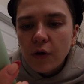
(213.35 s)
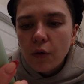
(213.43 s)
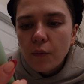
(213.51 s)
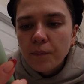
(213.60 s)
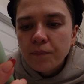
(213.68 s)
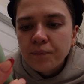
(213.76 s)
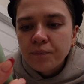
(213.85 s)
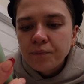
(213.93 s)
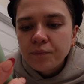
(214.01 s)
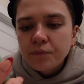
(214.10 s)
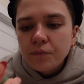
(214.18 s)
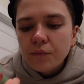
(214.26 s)

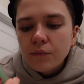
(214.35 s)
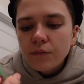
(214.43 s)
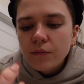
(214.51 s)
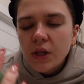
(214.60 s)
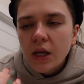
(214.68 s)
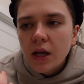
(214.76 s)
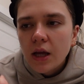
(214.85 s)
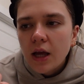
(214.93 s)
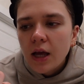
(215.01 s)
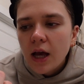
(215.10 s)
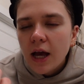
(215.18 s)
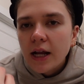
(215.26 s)
Foam,
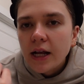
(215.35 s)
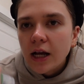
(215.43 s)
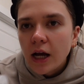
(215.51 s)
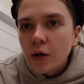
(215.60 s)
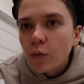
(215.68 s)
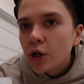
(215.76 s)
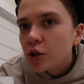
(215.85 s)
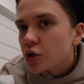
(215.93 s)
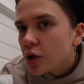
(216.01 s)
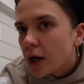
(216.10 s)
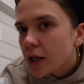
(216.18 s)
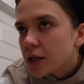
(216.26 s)
and I kind of want to
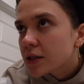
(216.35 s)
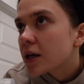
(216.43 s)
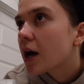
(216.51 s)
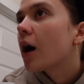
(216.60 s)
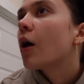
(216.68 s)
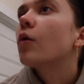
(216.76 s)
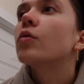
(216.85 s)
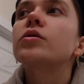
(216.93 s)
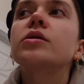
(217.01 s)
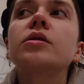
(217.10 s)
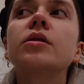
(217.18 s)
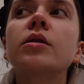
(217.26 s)
try this out
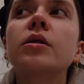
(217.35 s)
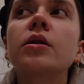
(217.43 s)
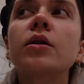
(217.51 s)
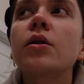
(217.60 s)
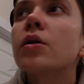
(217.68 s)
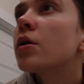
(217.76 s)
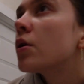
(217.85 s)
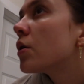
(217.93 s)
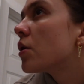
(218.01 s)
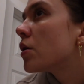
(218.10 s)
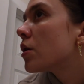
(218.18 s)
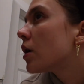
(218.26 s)

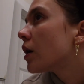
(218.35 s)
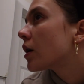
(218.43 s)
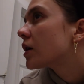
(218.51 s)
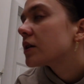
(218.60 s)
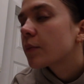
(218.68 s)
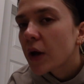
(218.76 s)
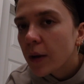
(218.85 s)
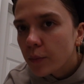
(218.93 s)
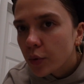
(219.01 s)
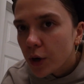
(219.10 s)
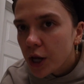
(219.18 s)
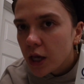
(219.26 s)
because I'm not
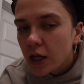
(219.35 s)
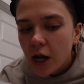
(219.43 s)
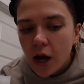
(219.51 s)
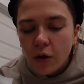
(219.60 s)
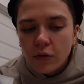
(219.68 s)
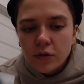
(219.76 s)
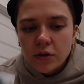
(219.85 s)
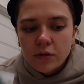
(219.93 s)
breaking out